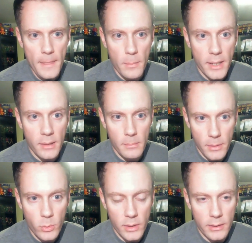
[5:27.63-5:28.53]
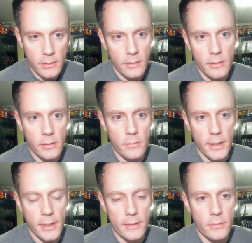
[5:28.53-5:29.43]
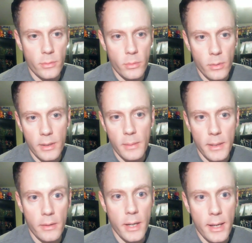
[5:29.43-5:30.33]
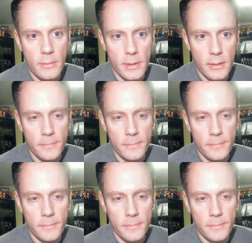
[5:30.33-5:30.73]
by imbuing the Fantastic Four with the power cosmic.